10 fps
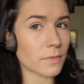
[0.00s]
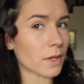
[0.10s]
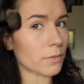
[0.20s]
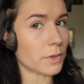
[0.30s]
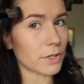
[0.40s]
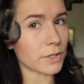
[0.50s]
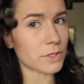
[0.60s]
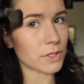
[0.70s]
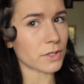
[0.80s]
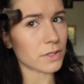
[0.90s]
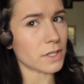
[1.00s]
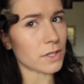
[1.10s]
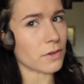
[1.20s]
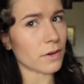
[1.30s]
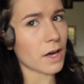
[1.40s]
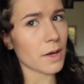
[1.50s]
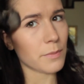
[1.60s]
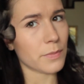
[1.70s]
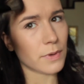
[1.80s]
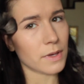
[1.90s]
And we're going to continue up
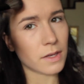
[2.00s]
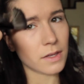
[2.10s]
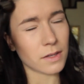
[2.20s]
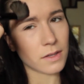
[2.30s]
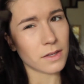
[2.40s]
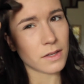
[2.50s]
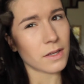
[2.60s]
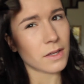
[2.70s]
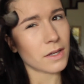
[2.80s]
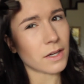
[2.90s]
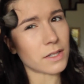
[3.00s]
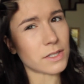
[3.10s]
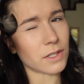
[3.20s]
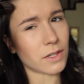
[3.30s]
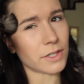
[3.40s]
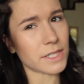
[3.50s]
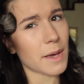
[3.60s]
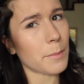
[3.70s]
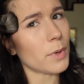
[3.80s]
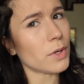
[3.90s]
until our
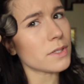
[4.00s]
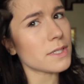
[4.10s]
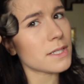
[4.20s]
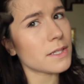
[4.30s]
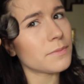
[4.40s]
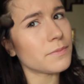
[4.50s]
temples.